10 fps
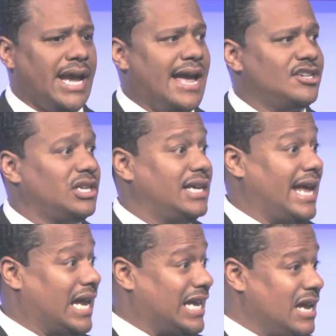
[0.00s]
Angela,
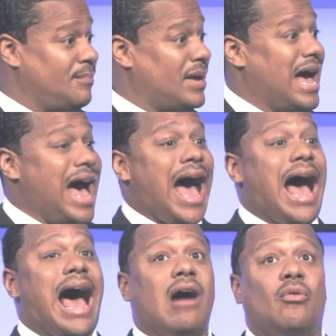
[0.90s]
and keep
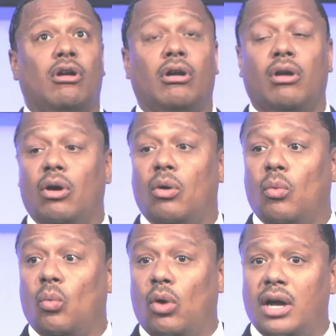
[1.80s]
our
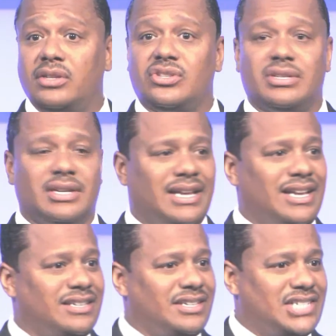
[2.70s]
wants,
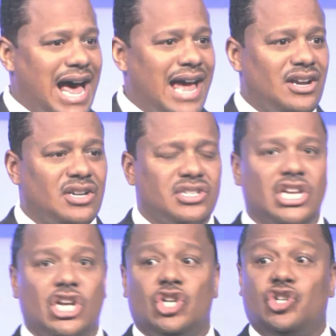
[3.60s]

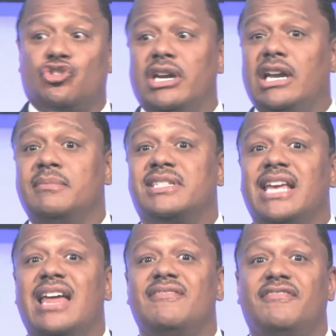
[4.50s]
desires,
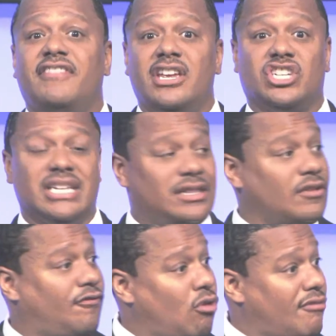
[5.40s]
dreams, and vision at
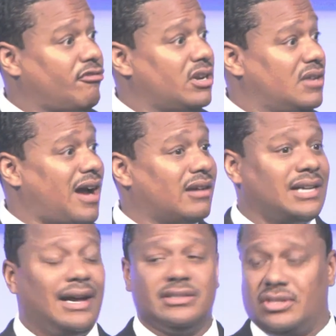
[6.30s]
the forefront of our
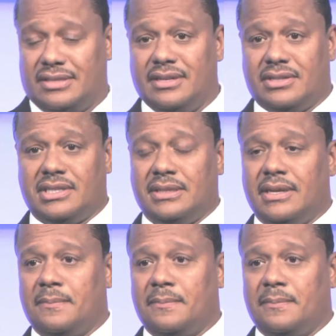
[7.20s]
consciousness,